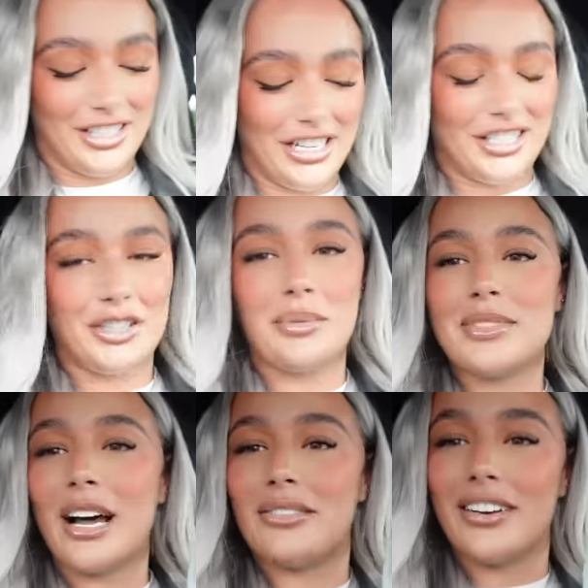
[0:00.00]
So she just comes
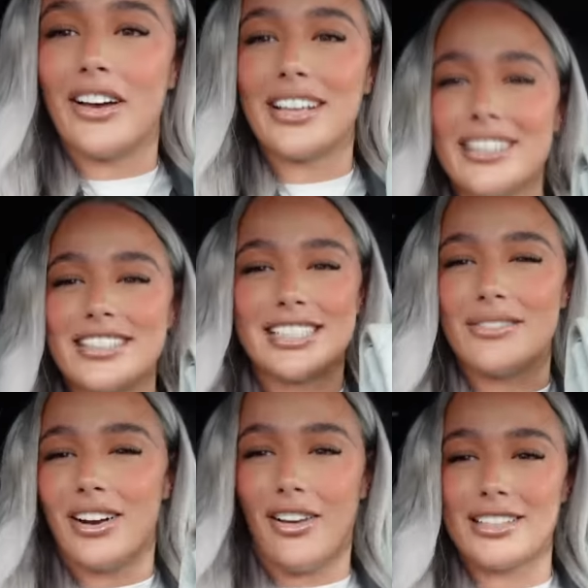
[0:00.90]
out for like
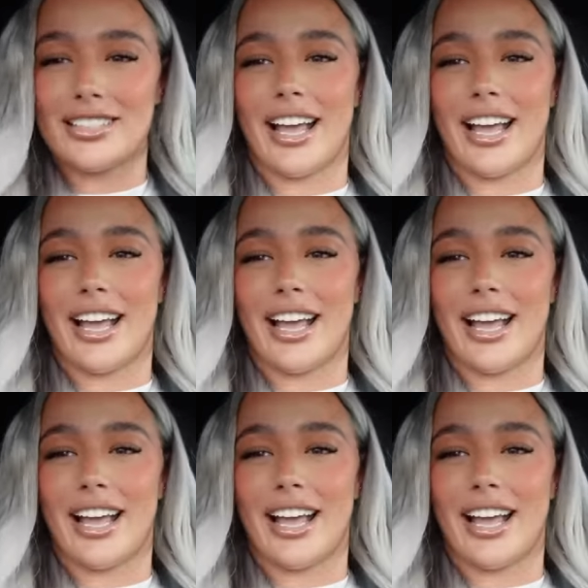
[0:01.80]
civilised